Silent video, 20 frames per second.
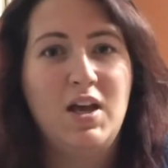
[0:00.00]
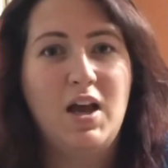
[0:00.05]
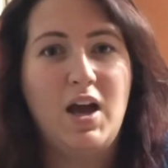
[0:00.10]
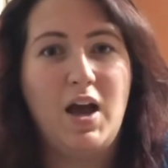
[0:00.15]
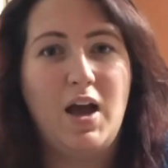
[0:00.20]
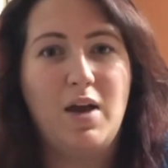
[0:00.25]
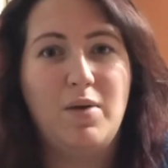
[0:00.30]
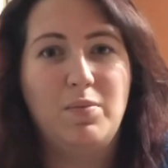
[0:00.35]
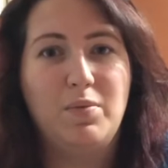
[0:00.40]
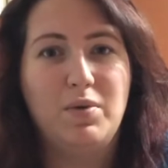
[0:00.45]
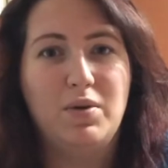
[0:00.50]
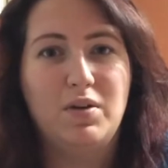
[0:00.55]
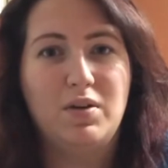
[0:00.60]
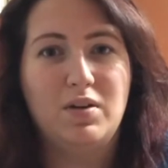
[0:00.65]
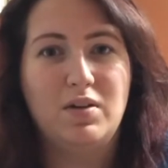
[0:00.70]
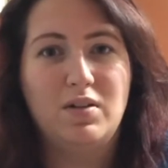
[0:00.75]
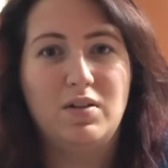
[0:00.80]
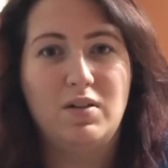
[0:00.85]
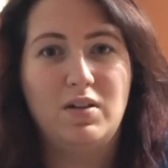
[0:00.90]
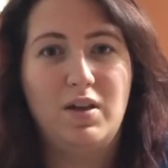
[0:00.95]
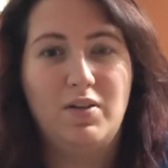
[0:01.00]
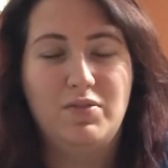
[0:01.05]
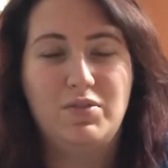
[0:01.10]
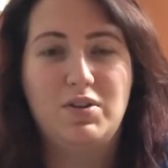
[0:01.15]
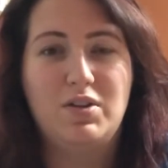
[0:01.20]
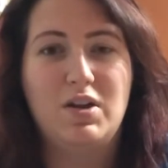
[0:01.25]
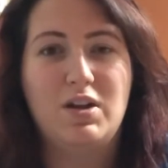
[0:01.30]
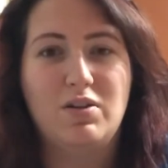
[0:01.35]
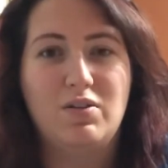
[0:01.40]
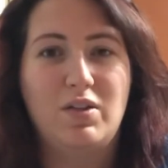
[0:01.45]
I would love to
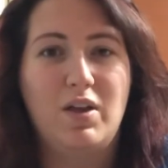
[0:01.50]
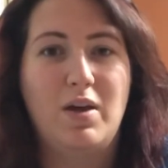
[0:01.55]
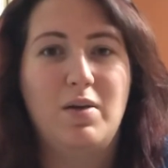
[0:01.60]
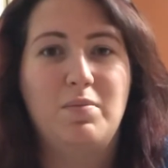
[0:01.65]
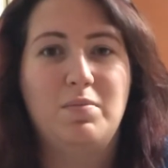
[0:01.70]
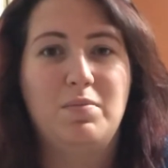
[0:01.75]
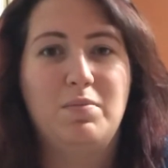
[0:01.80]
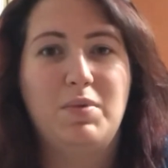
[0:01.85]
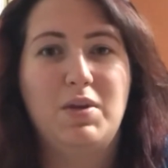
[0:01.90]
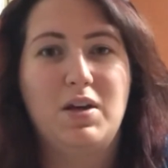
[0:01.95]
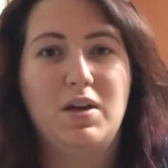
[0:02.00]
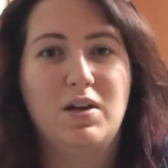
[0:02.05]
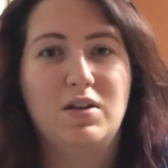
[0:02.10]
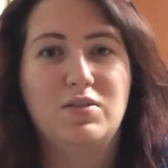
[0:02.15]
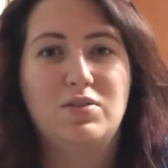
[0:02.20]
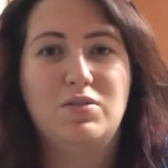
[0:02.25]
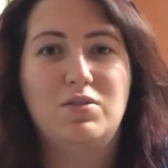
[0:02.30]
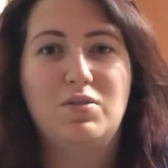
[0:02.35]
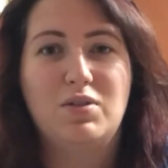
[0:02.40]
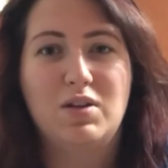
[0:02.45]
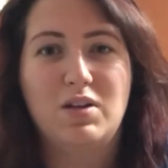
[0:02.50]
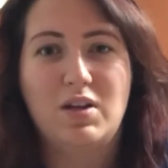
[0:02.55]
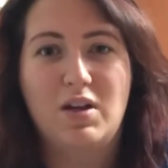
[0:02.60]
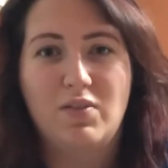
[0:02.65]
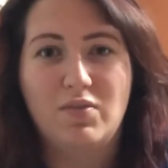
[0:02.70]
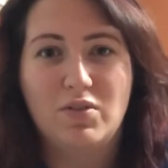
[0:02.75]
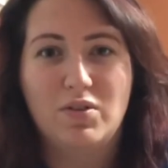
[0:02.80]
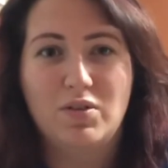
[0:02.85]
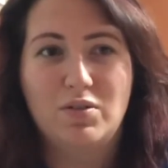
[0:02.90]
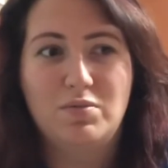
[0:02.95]
hear them, because you can
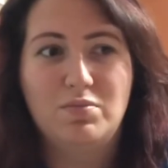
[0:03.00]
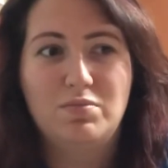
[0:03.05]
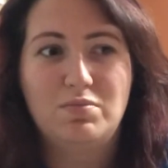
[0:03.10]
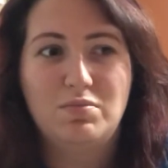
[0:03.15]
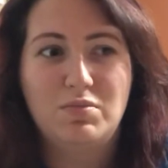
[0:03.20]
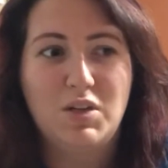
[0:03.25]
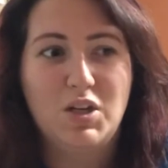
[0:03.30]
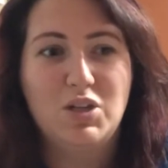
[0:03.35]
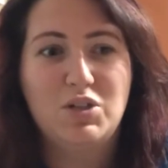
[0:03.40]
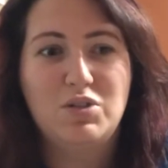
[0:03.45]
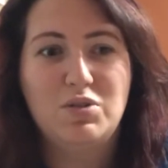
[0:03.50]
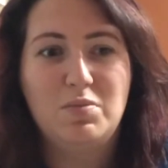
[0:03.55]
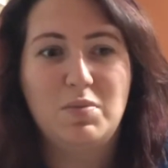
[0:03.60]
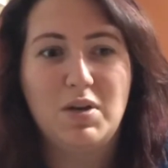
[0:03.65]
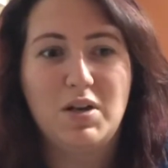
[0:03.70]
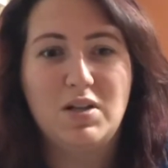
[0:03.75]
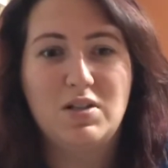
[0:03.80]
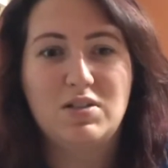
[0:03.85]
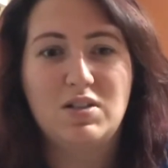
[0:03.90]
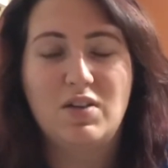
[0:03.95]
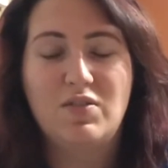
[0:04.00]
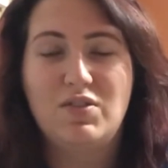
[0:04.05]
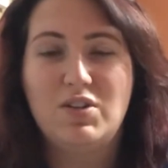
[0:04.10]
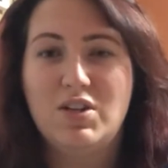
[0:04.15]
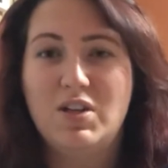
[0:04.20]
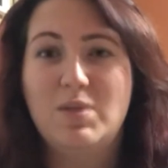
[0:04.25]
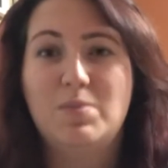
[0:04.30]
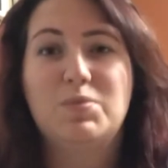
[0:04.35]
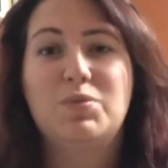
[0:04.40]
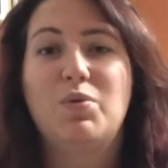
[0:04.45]
never get too many safety
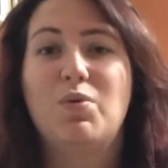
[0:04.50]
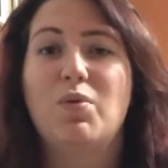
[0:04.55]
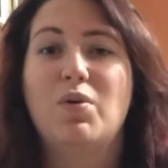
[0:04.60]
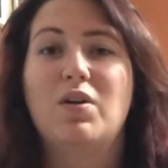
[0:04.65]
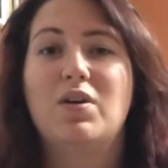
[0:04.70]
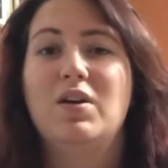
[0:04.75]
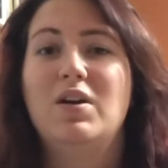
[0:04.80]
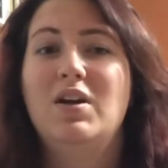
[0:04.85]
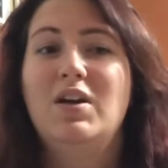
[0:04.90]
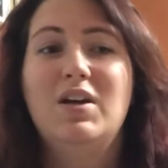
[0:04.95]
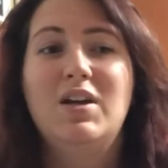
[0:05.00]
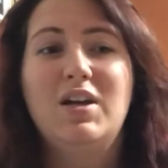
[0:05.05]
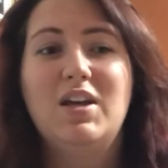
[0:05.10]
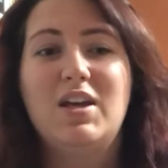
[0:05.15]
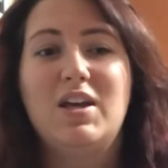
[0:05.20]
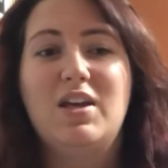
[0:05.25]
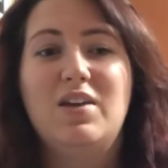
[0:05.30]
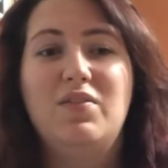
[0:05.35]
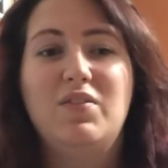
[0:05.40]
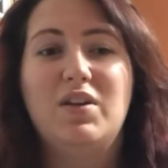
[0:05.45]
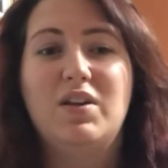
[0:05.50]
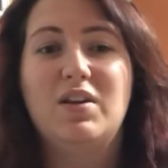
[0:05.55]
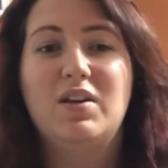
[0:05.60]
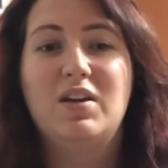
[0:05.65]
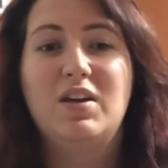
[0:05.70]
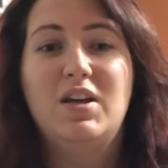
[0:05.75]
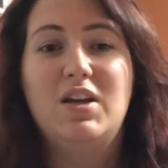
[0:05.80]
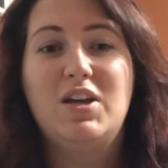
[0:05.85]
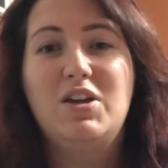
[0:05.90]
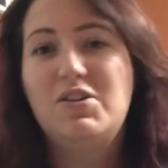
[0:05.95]
tips or even
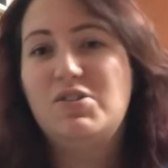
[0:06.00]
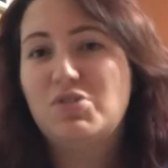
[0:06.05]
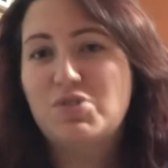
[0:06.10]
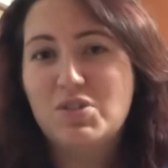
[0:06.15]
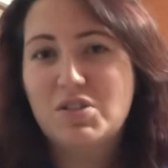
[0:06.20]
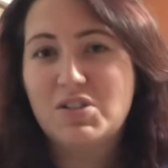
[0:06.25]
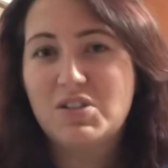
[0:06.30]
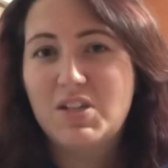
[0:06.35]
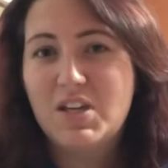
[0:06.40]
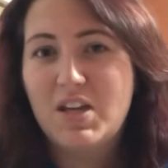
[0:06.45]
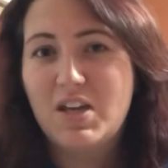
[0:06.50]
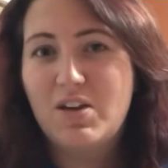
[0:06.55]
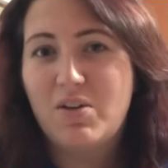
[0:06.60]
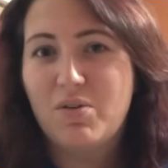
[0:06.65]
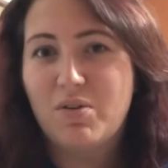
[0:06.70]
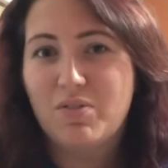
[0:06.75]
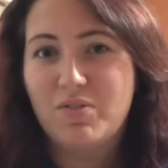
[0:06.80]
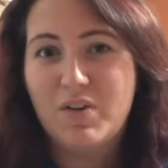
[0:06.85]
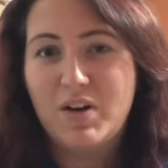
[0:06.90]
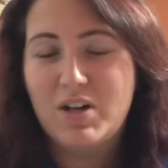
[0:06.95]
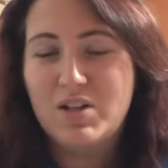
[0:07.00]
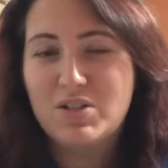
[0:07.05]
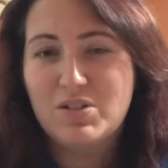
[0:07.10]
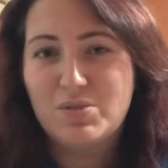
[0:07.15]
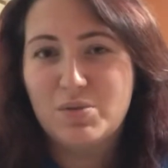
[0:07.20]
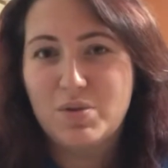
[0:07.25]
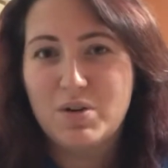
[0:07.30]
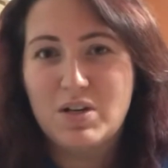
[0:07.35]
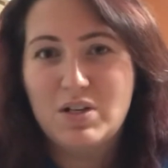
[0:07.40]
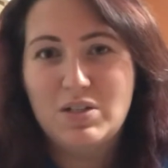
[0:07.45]
interesting or funny
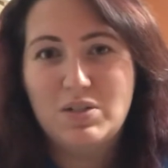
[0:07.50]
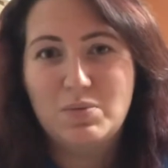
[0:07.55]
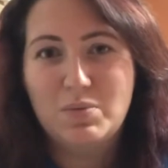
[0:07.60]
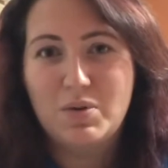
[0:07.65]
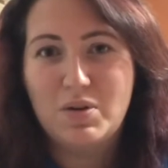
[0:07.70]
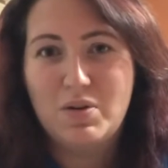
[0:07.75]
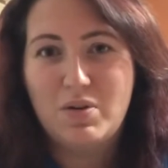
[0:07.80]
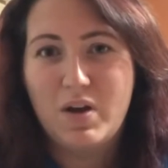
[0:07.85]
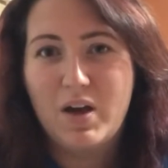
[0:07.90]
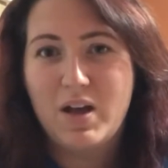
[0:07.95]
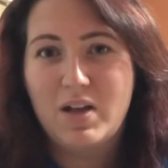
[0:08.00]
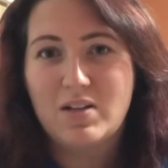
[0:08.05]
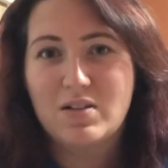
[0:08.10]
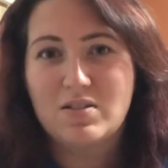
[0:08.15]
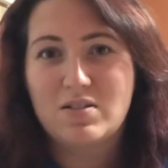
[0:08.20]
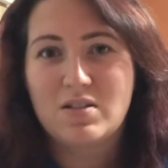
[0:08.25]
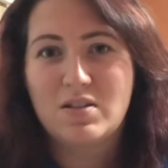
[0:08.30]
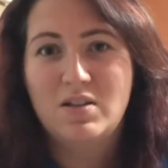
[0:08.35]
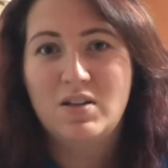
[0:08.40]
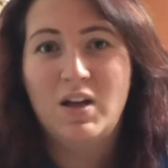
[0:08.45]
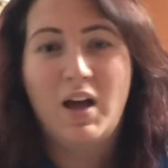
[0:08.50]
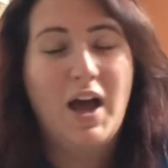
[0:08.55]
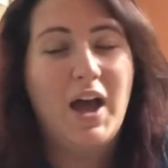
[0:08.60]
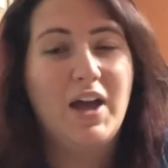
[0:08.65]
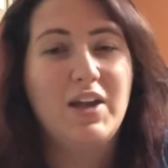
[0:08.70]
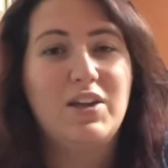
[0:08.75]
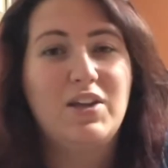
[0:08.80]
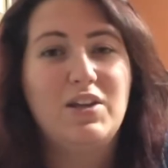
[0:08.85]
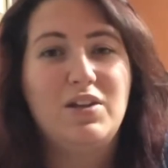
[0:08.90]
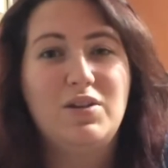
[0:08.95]
stories where you guys
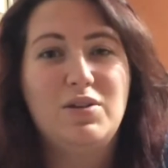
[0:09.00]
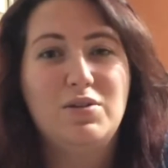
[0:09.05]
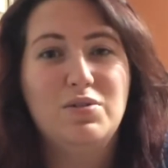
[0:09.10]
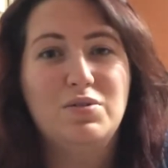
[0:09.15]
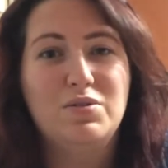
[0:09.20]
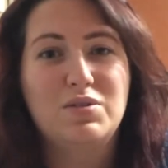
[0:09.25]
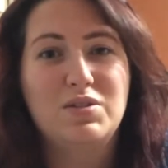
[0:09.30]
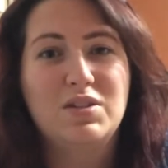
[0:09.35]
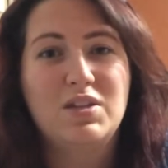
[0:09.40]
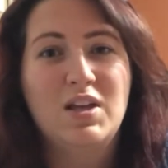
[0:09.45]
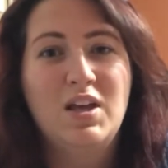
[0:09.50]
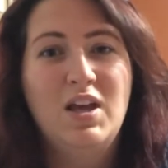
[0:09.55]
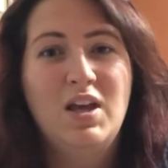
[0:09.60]
had to use